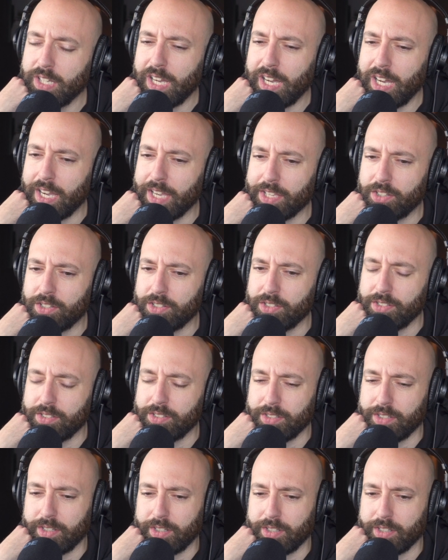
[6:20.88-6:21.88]
I could
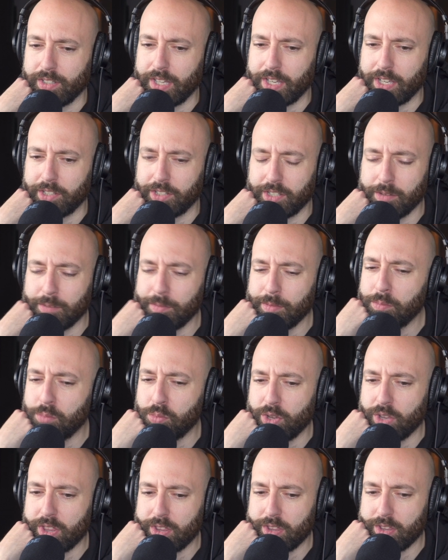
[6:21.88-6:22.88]
come up
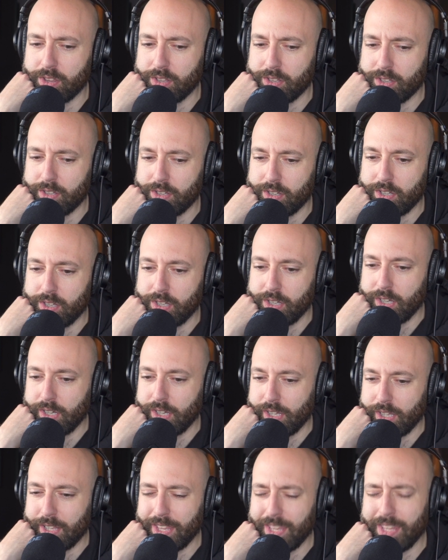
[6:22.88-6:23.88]
with.
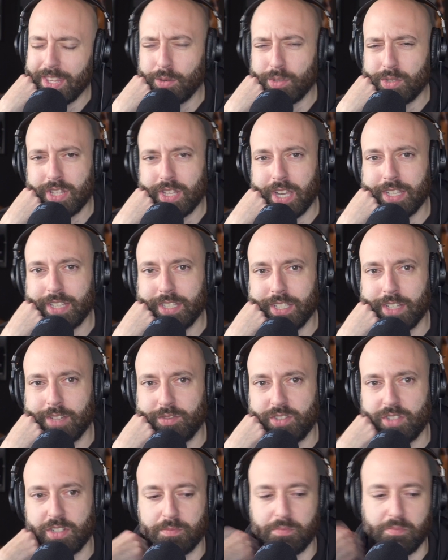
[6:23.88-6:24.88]
Then there was the idea of
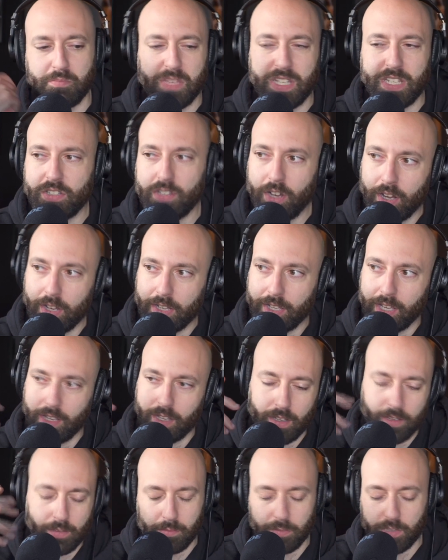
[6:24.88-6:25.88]
just me talking
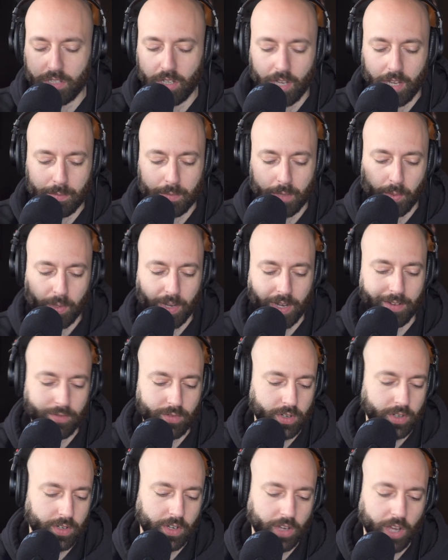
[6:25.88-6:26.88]
about
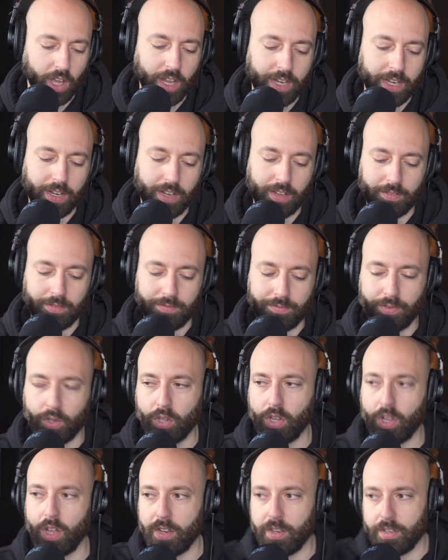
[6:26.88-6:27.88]
whatever, not in a
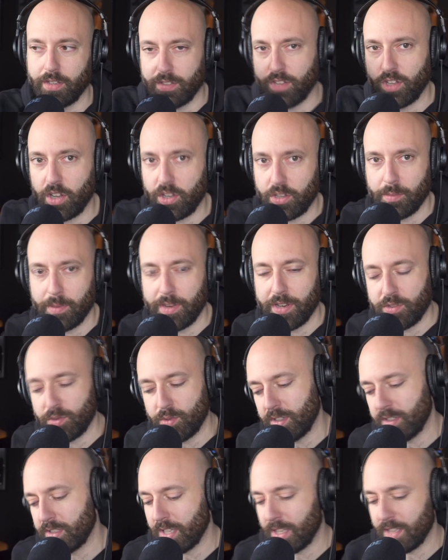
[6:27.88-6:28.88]
full on
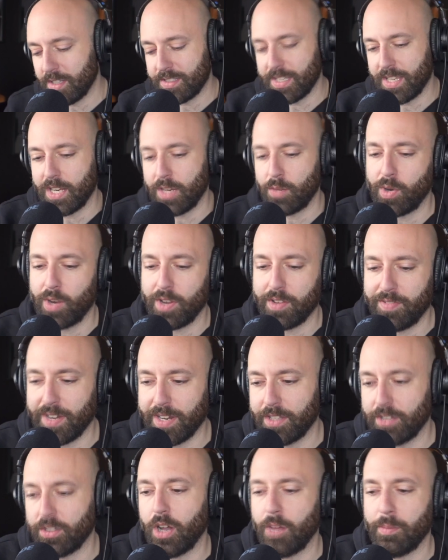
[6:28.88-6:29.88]
documentary style setting where I
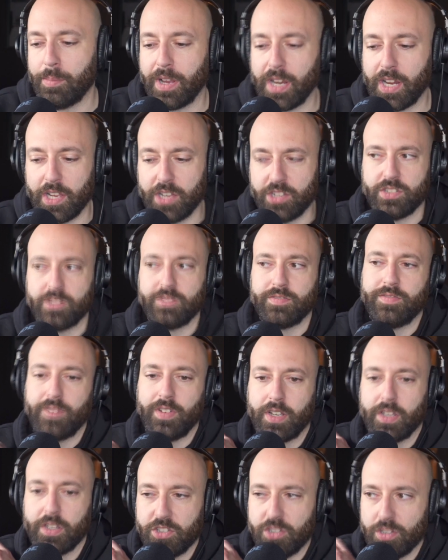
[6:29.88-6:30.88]
find a topic and I just
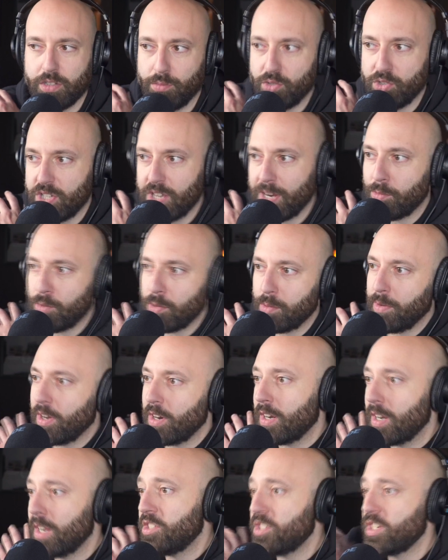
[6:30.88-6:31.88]
fucking jibber jabber about
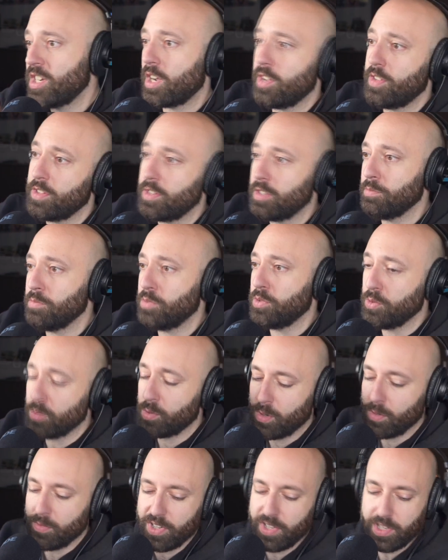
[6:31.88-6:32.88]
it and I check on the computer
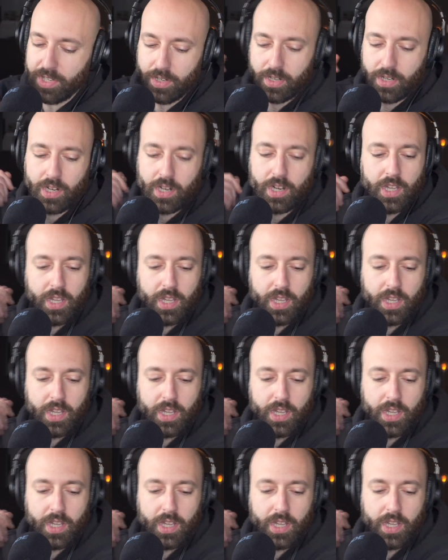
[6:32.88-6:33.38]
over here